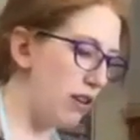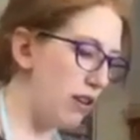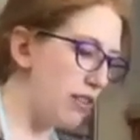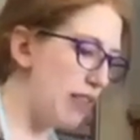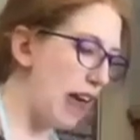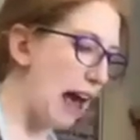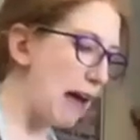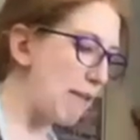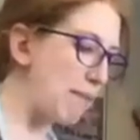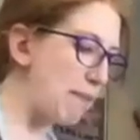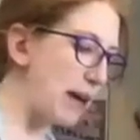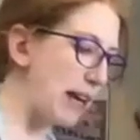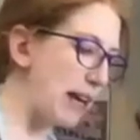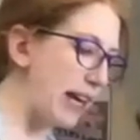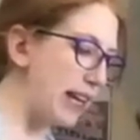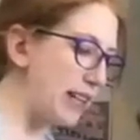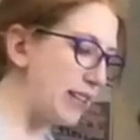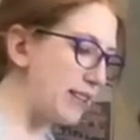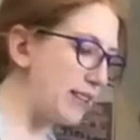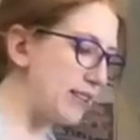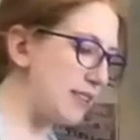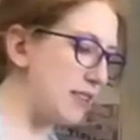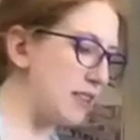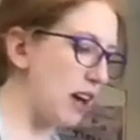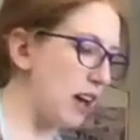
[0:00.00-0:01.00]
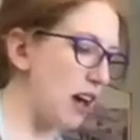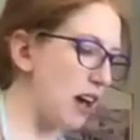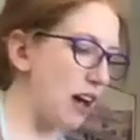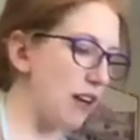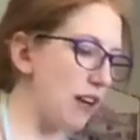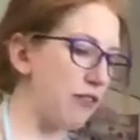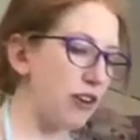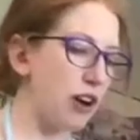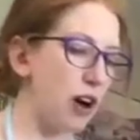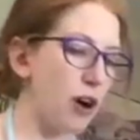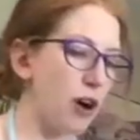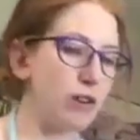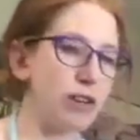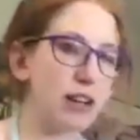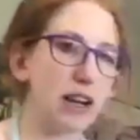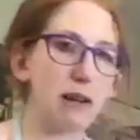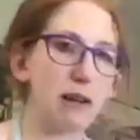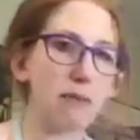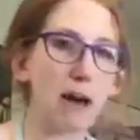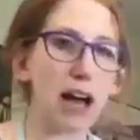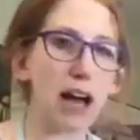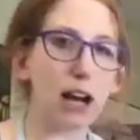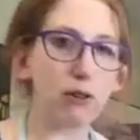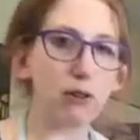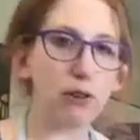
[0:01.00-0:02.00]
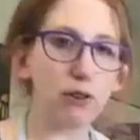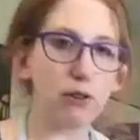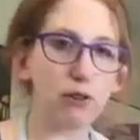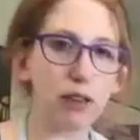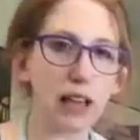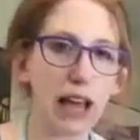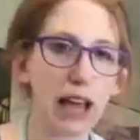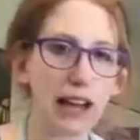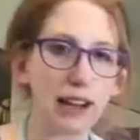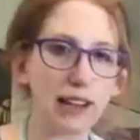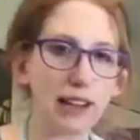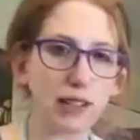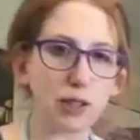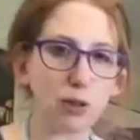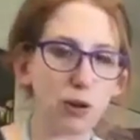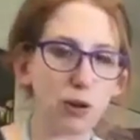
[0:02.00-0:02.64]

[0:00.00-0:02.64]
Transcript: that piece of coconut macaroon that is sort